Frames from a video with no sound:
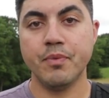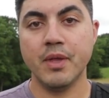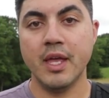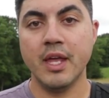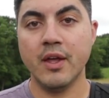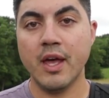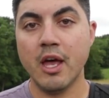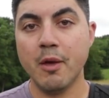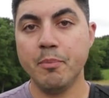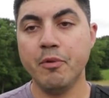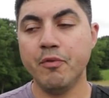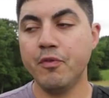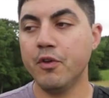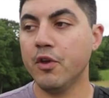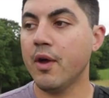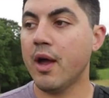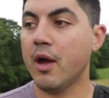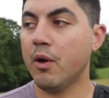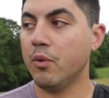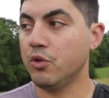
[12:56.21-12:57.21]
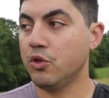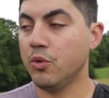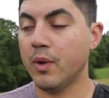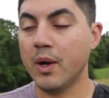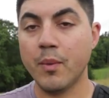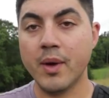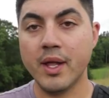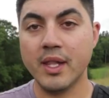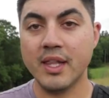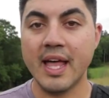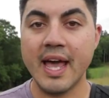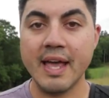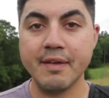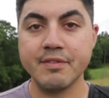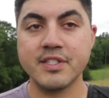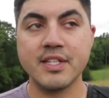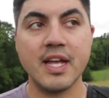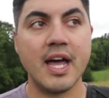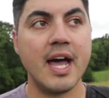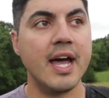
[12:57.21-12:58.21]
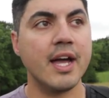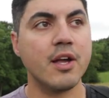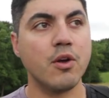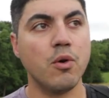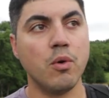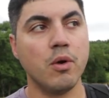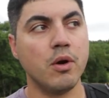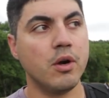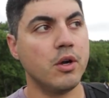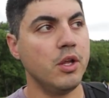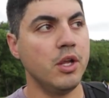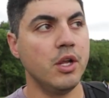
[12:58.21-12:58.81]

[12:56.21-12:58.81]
It'll help you figure out, do I want livestock or,